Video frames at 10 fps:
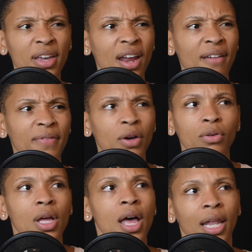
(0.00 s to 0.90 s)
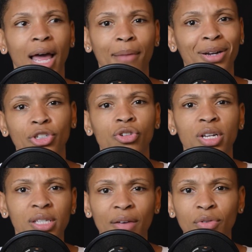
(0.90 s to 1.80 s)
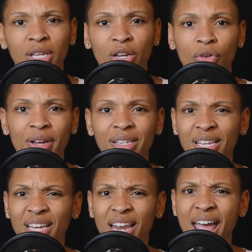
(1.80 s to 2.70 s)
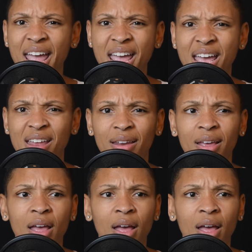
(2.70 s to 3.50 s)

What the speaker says: And I felt like my stress levels increasing and